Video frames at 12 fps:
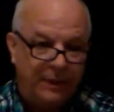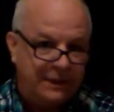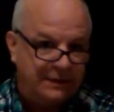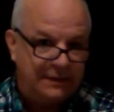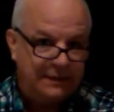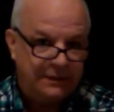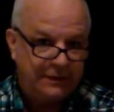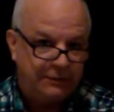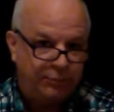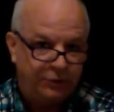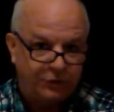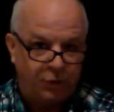But it,
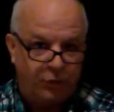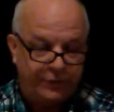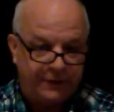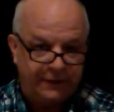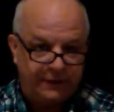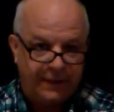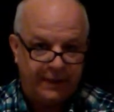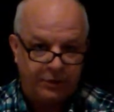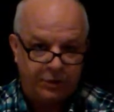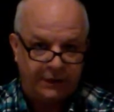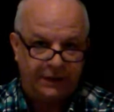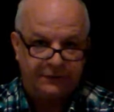you put the whole thing
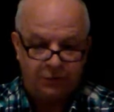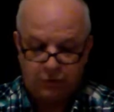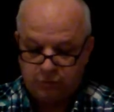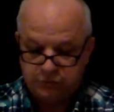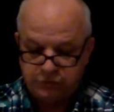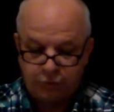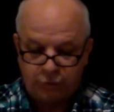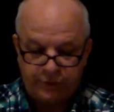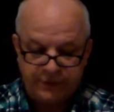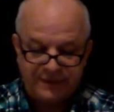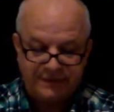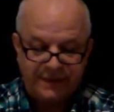together to get the whole
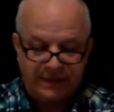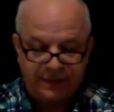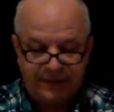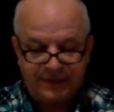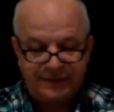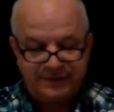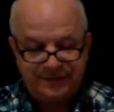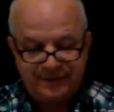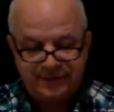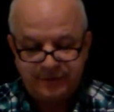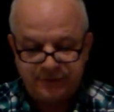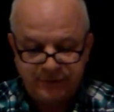story. This is not an
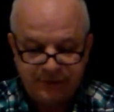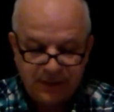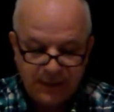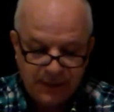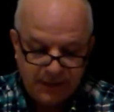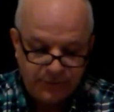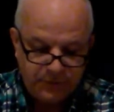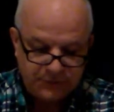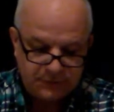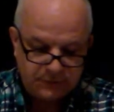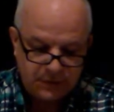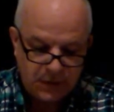inconsistency.
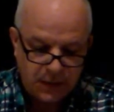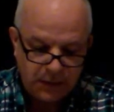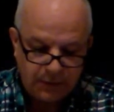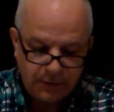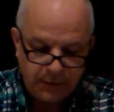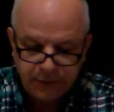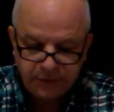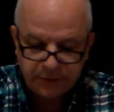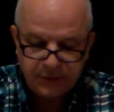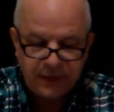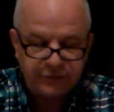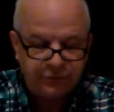This is not a
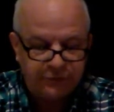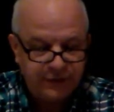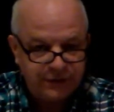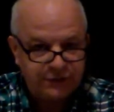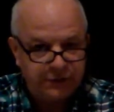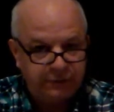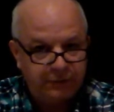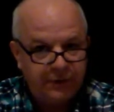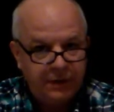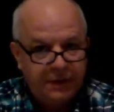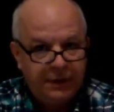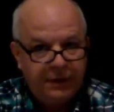contradiction.
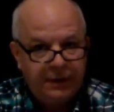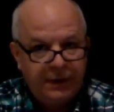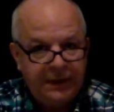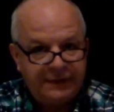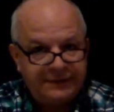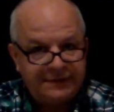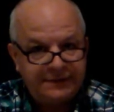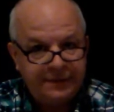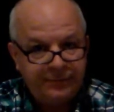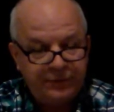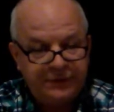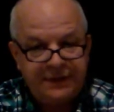It's
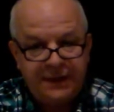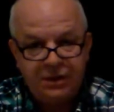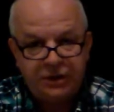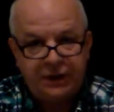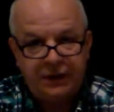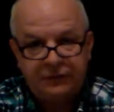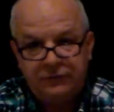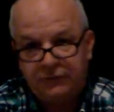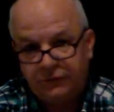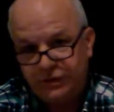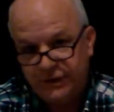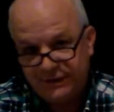simply telling
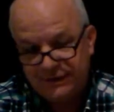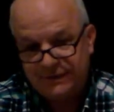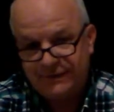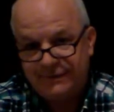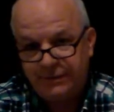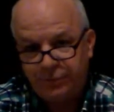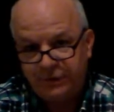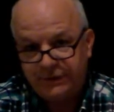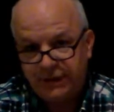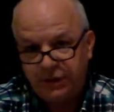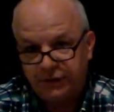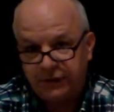us, Jesus is simply
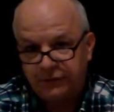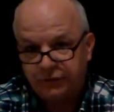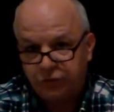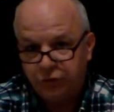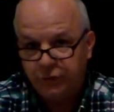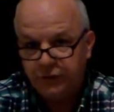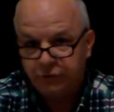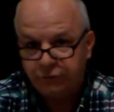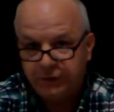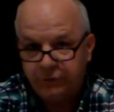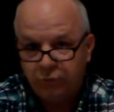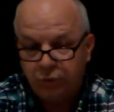telling us through his
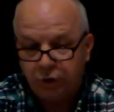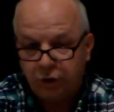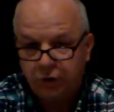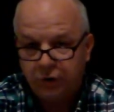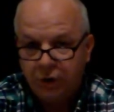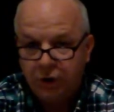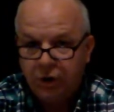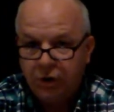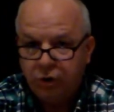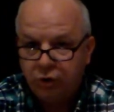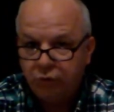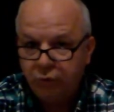written word
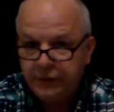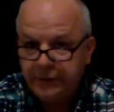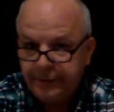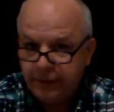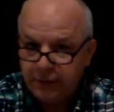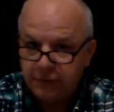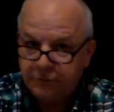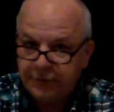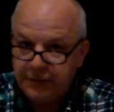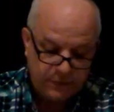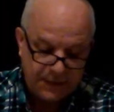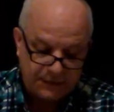who he is.
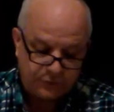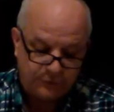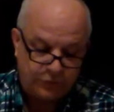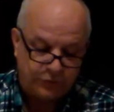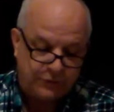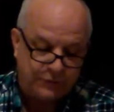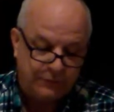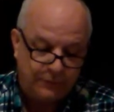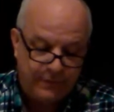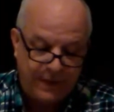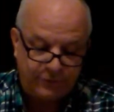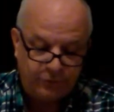The next scripture is
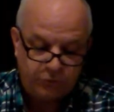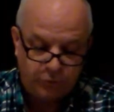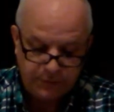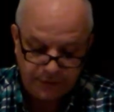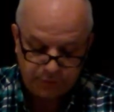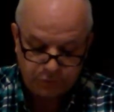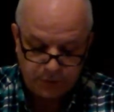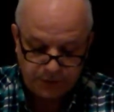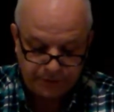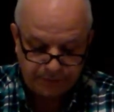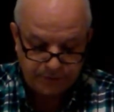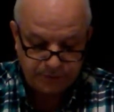Matthew 28
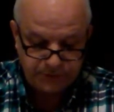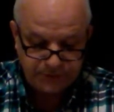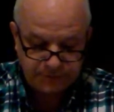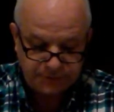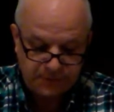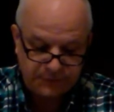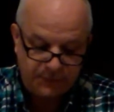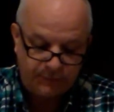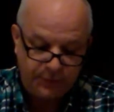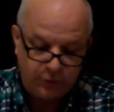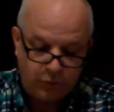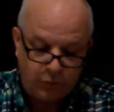20, and Jesus says,
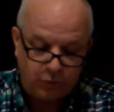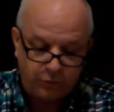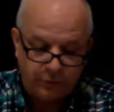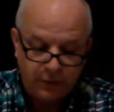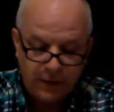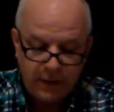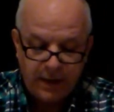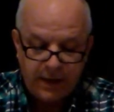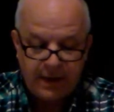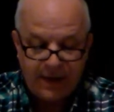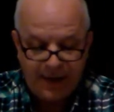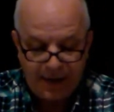And behold,
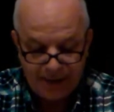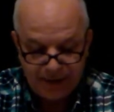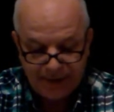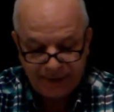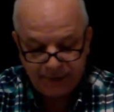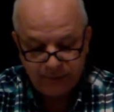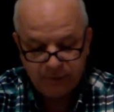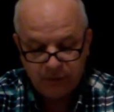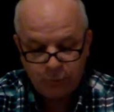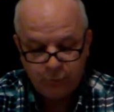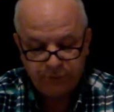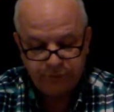I
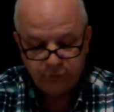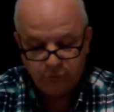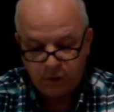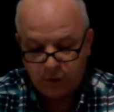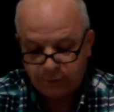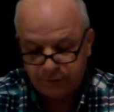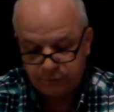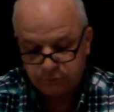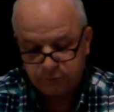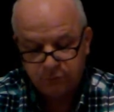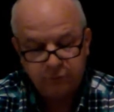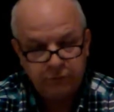am with you
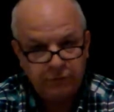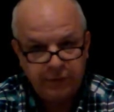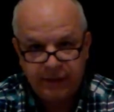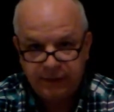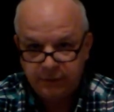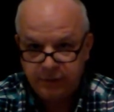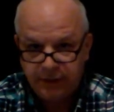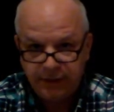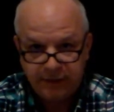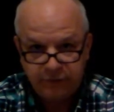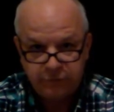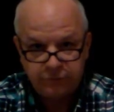always to the end of the
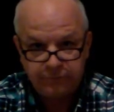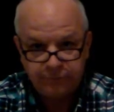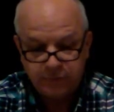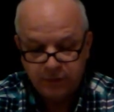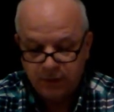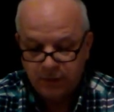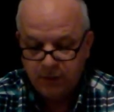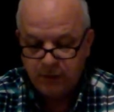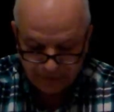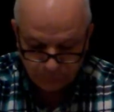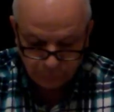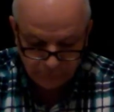age.
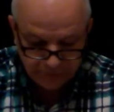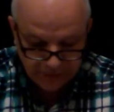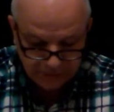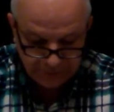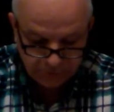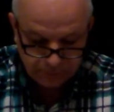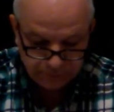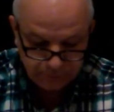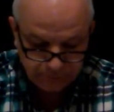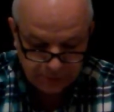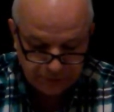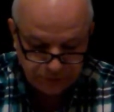Now moving on
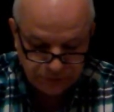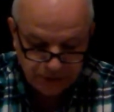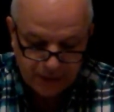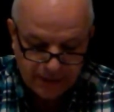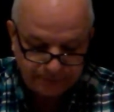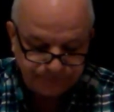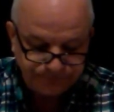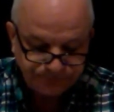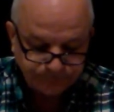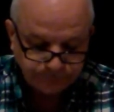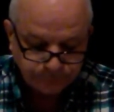here in John,